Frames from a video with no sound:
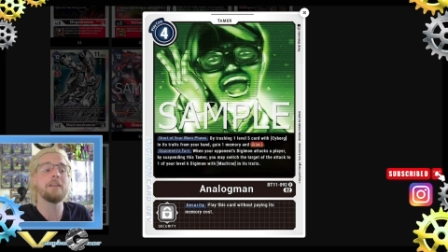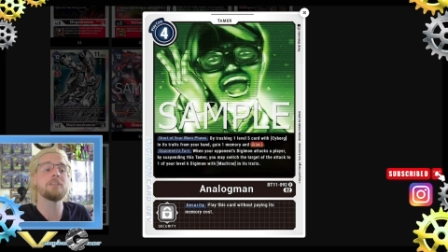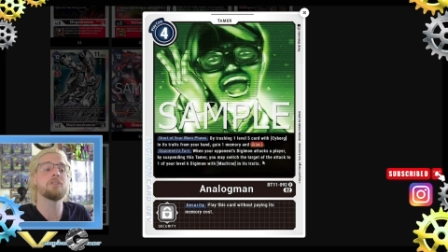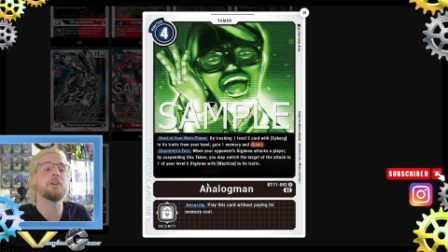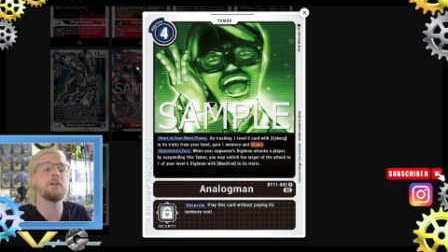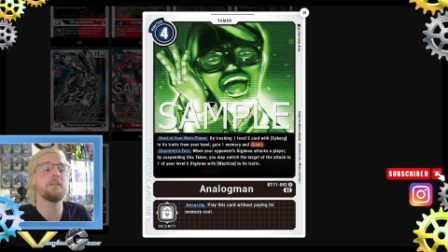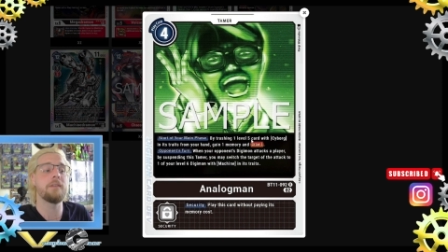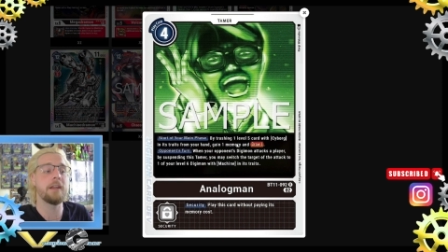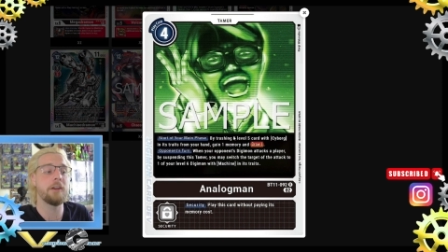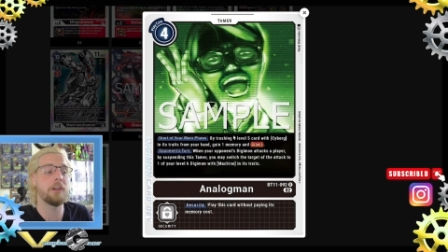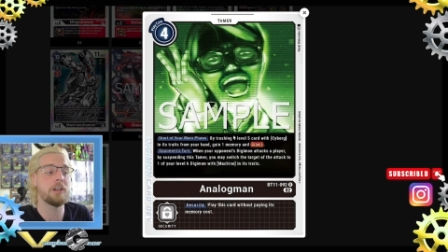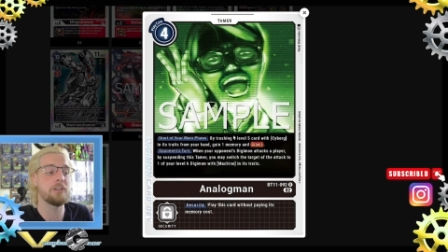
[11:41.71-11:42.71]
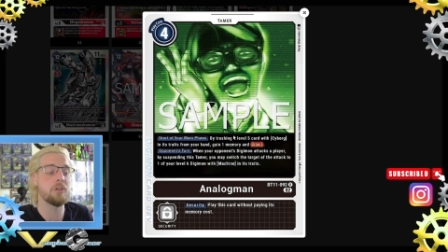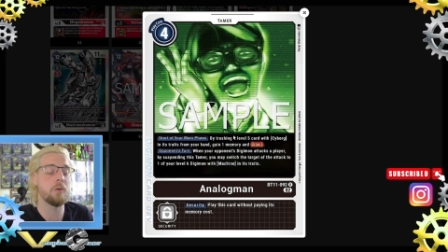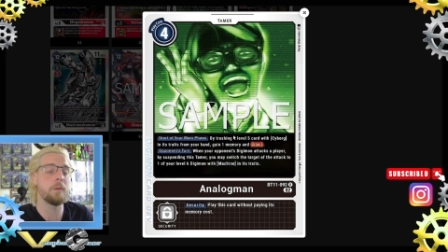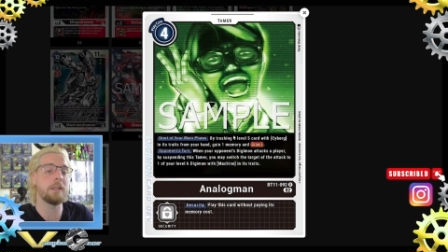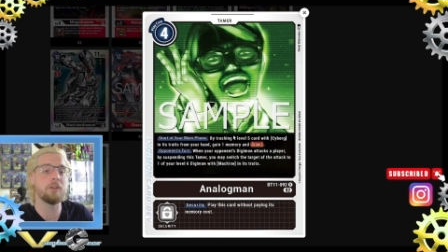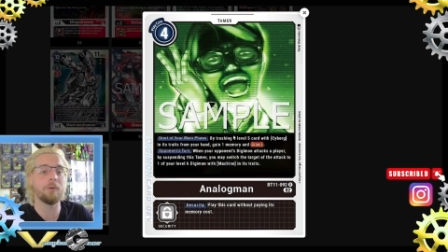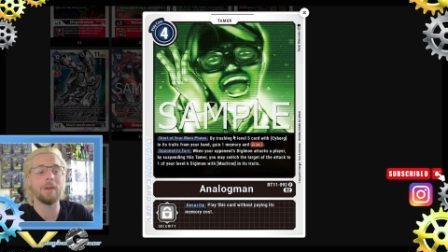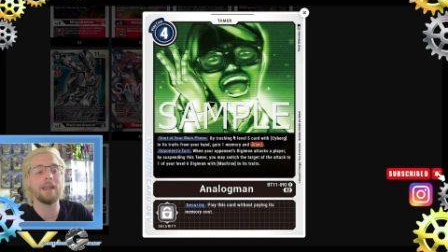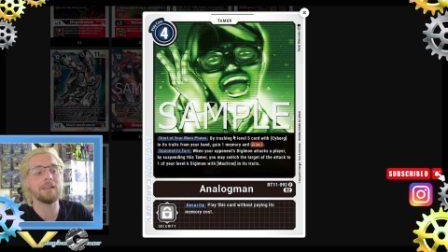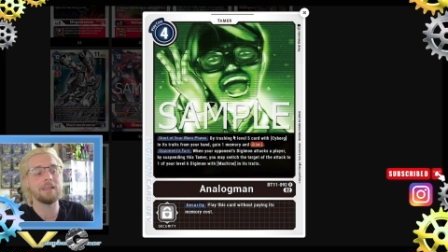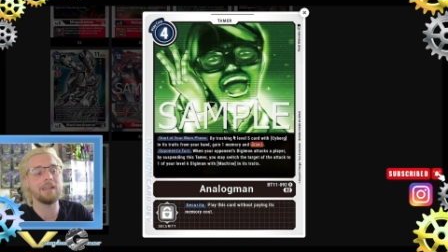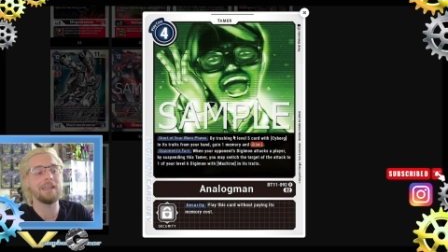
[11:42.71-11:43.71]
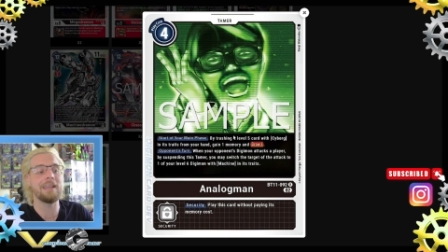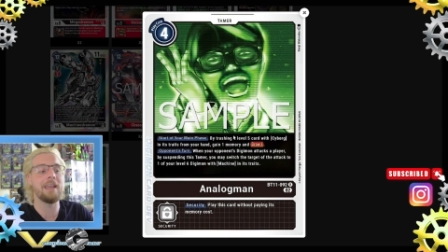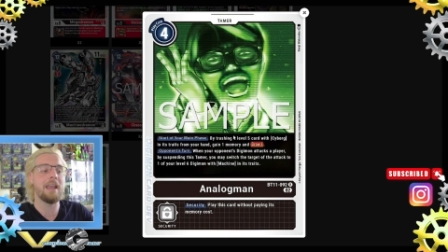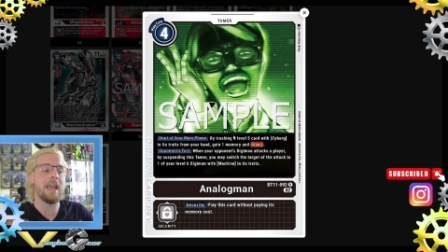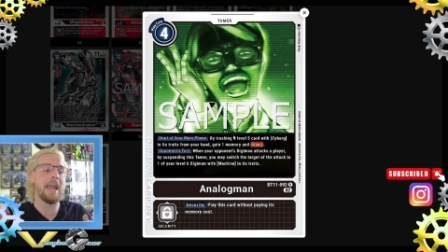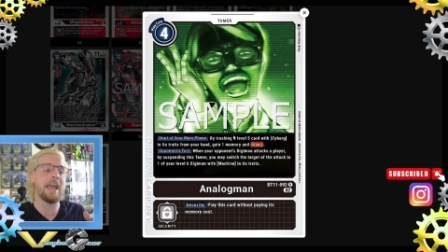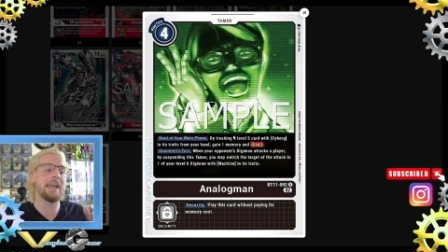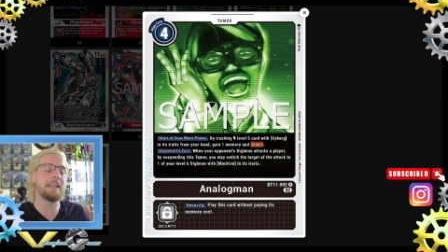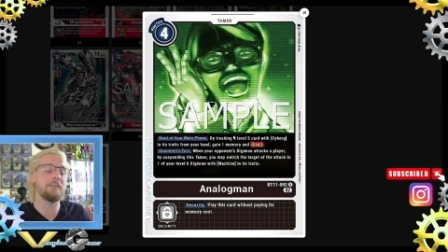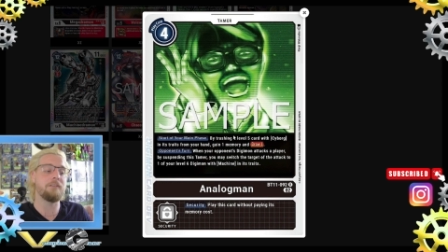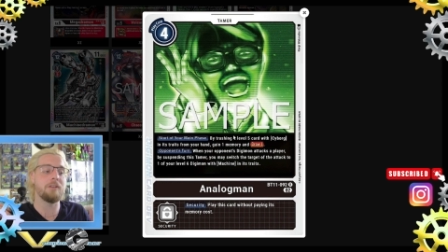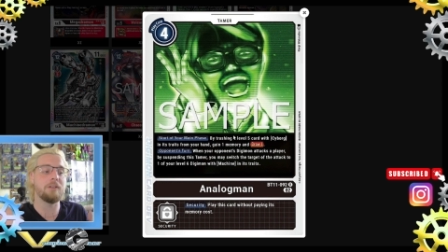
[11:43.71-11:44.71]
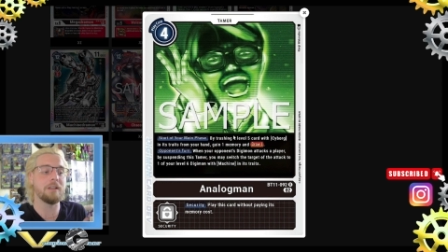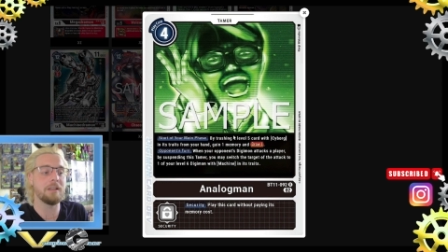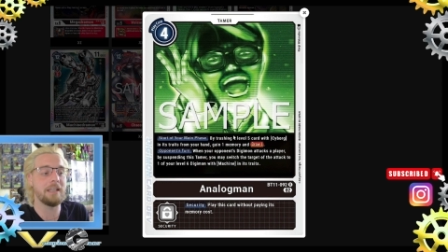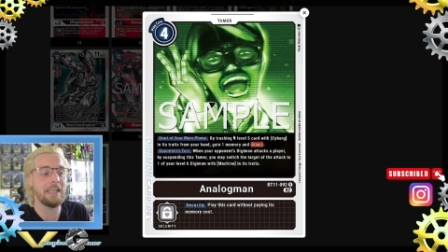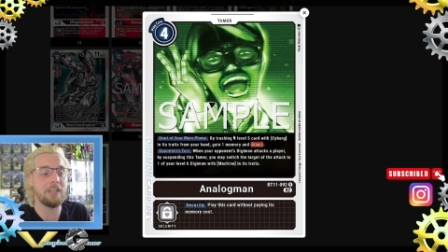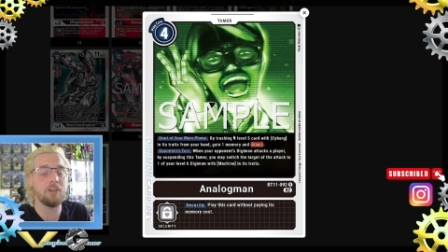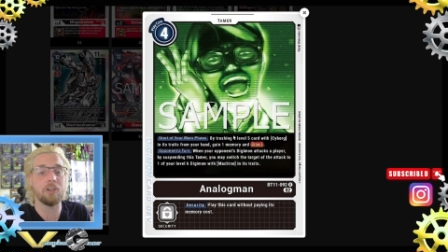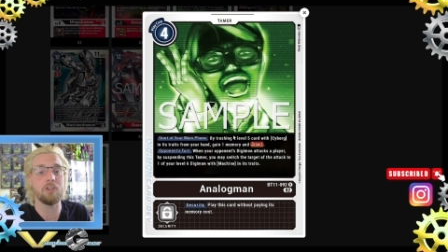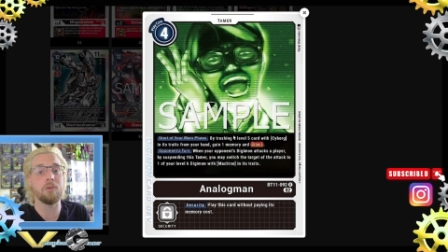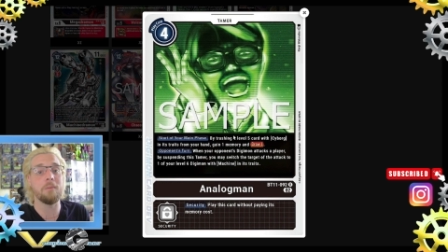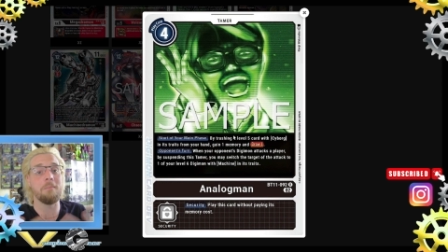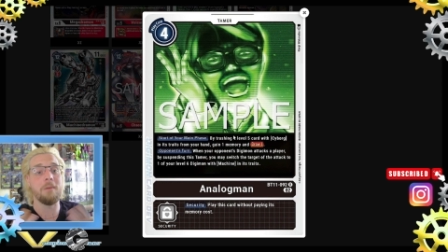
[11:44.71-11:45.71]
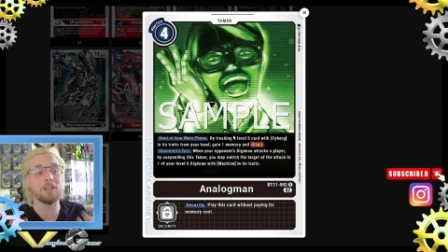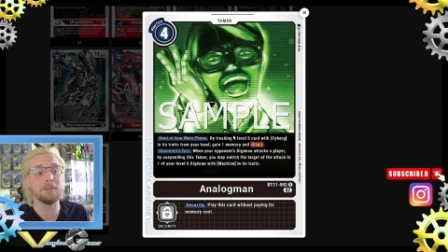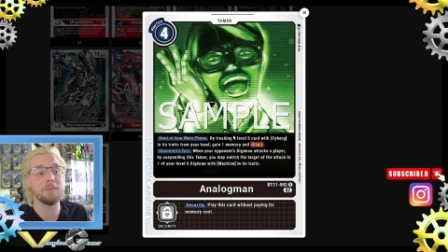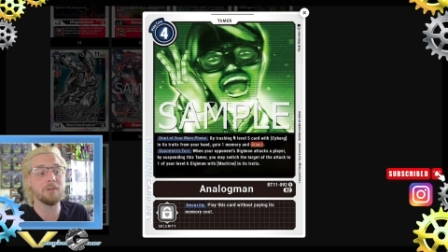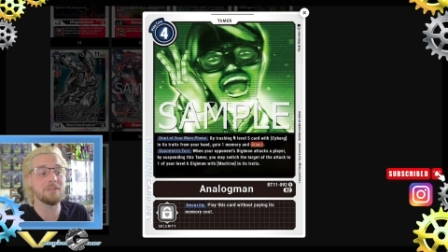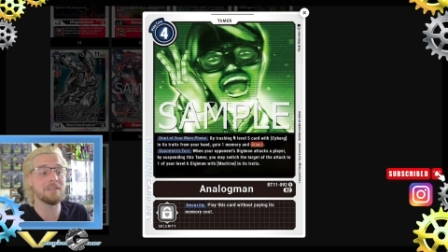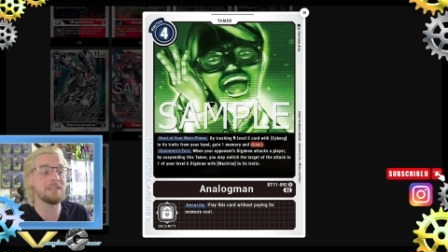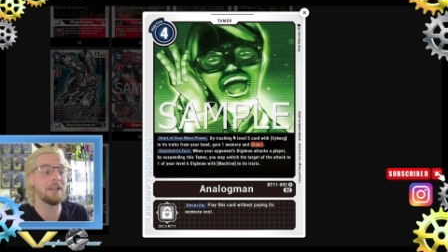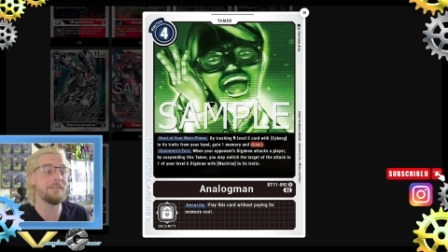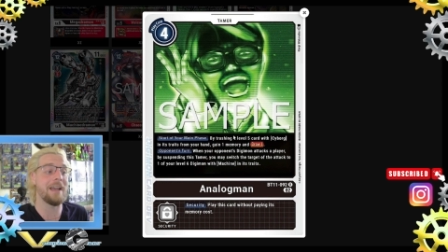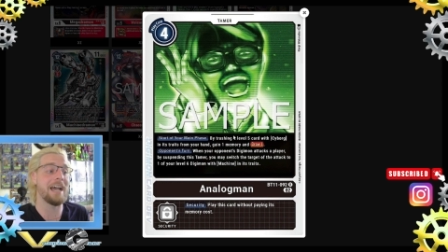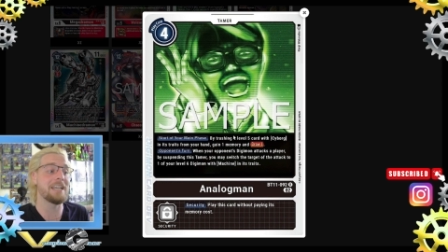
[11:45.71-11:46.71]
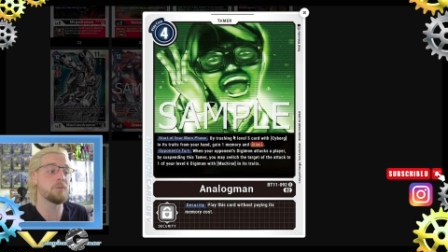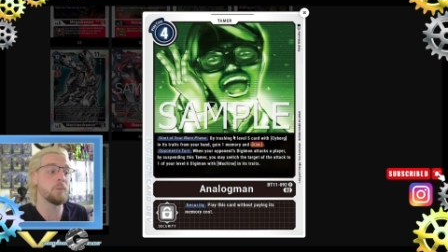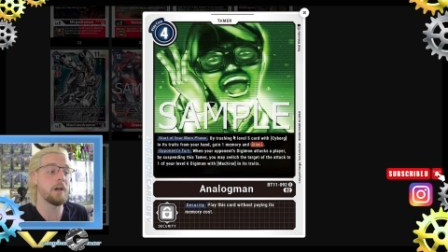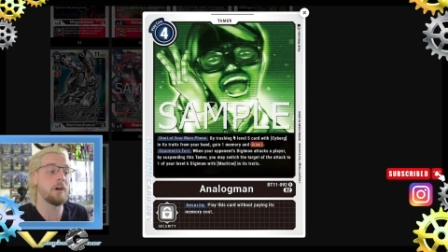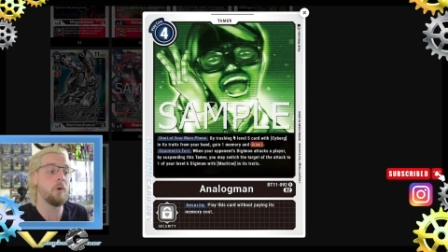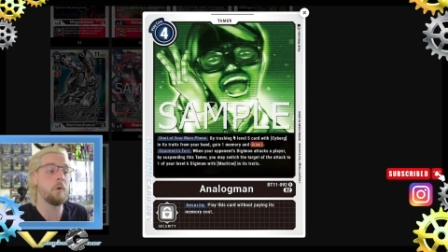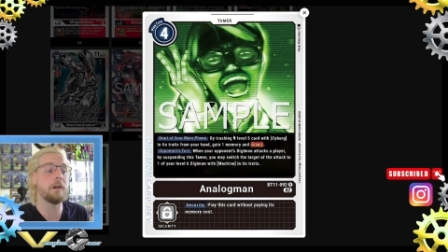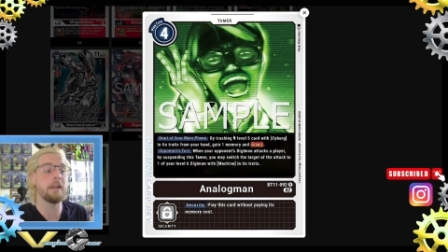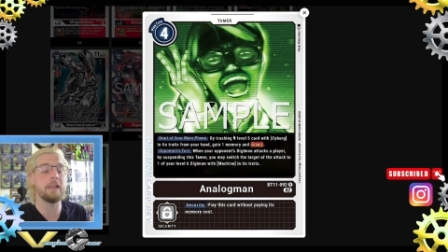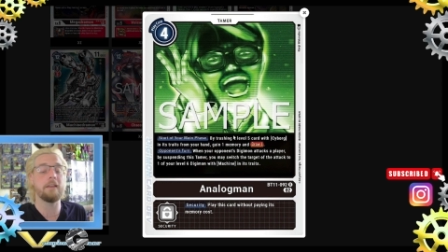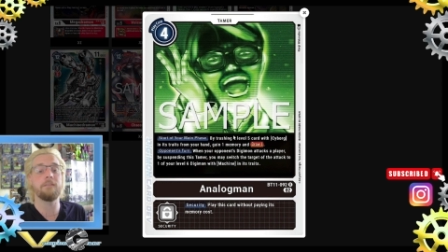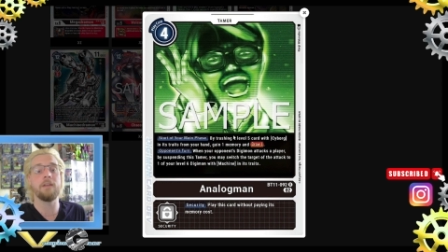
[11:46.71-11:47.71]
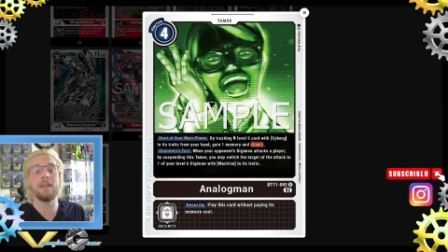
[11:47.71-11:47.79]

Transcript: So very good. So redirecting, and if you delete, you could do multiple stuff as well. Or if